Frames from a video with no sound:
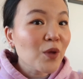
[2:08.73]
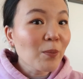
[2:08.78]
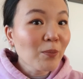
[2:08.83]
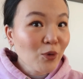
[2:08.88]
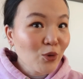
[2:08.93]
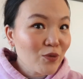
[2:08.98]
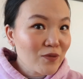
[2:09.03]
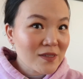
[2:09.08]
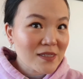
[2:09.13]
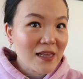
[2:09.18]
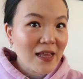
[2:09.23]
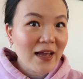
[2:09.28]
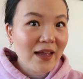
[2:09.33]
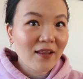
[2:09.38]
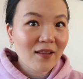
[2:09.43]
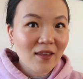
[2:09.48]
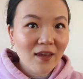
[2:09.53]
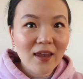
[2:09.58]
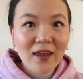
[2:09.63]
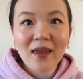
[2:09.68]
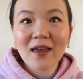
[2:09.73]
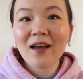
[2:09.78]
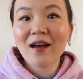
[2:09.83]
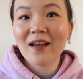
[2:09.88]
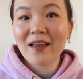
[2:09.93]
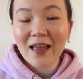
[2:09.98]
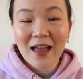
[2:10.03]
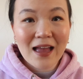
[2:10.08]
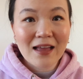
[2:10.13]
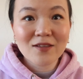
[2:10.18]
moves slightly.
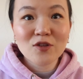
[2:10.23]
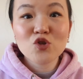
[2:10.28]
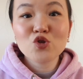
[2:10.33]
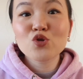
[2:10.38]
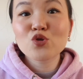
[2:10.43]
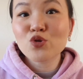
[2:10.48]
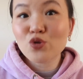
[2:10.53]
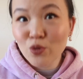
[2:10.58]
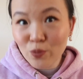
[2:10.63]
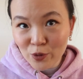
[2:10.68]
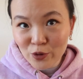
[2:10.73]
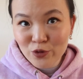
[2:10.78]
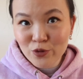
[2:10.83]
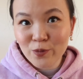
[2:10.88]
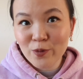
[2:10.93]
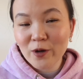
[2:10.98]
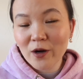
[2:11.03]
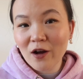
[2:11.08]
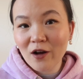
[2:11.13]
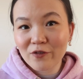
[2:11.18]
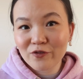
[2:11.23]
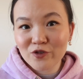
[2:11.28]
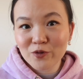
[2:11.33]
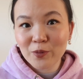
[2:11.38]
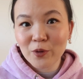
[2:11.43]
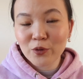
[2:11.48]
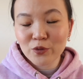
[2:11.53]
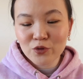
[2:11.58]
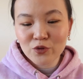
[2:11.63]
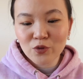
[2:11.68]
Again, super
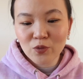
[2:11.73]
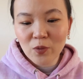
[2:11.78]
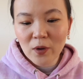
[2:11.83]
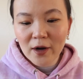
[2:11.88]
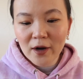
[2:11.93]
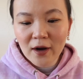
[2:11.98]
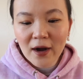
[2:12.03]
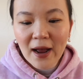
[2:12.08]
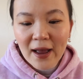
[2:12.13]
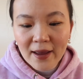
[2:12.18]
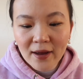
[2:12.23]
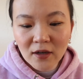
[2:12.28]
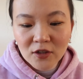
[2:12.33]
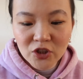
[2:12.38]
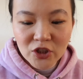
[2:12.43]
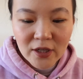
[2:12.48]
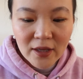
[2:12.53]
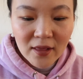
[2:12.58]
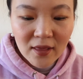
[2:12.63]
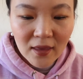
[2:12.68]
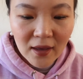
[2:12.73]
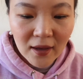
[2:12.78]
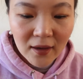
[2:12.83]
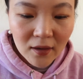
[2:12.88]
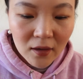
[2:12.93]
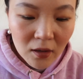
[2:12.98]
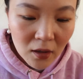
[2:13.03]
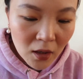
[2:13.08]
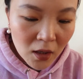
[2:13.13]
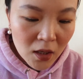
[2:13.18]
comfortable to wear. I actually
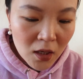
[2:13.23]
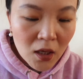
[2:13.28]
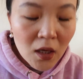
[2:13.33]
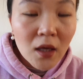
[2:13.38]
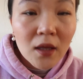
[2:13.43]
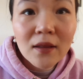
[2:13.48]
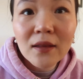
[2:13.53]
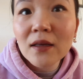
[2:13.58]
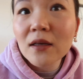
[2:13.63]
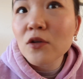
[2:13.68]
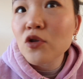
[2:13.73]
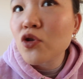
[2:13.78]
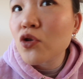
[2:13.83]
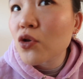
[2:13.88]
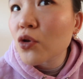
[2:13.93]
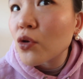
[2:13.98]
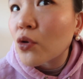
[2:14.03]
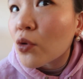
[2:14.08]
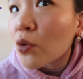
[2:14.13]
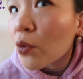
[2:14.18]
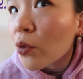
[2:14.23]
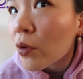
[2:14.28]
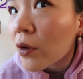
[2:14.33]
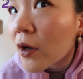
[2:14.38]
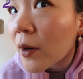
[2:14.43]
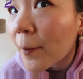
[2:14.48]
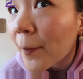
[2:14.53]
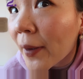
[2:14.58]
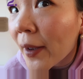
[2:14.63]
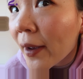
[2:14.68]
think these two
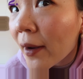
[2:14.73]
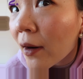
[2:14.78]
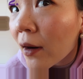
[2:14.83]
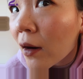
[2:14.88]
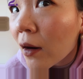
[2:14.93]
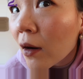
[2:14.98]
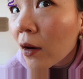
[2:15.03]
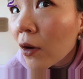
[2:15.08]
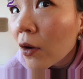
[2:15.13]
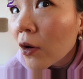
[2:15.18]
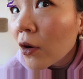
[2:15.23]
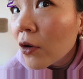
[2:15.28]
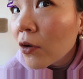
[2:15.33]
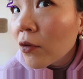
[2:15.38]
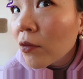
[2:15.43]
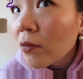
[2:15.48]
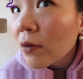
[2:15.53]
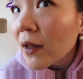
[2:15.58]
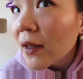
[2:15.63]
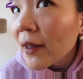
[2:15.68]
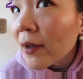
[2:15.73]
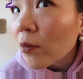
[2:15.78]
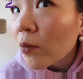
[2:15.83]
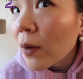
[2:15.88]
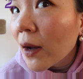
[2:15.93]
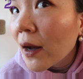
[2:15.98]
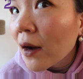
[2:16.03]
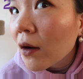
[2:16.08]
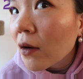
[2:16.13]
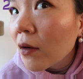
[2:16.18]
could pair really
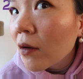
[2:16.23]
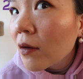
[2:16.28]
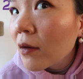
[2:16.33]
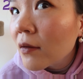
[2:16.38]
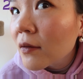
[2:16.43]
well